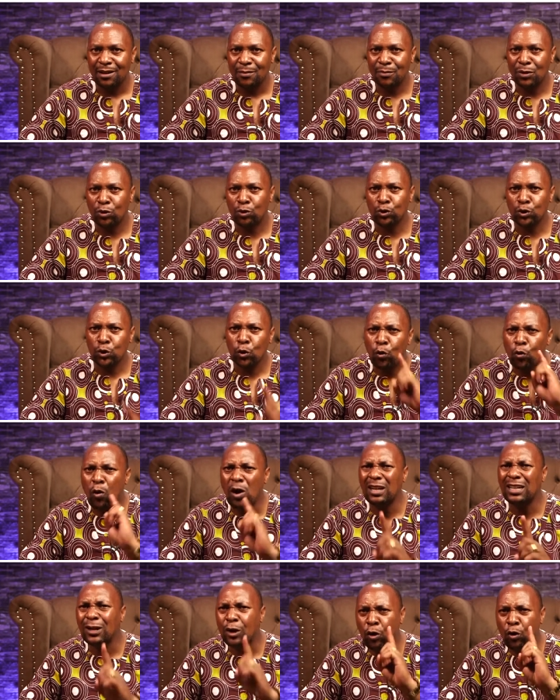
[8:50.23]
Because
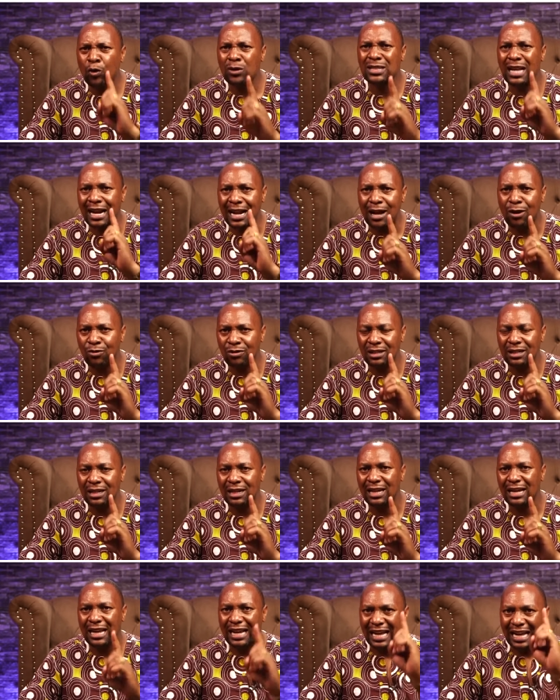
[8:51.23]
what goes around
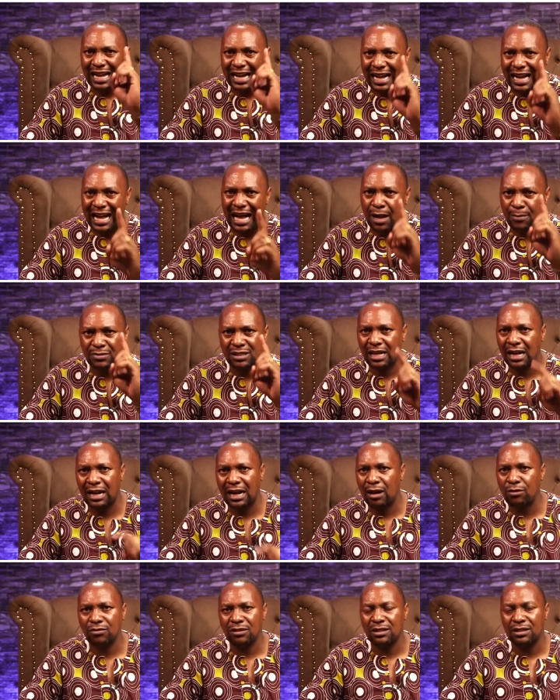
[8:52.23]
comes
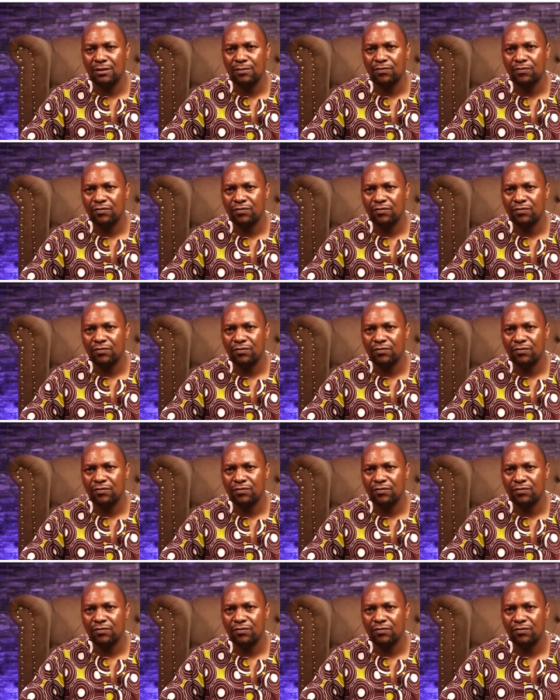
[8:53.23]
around.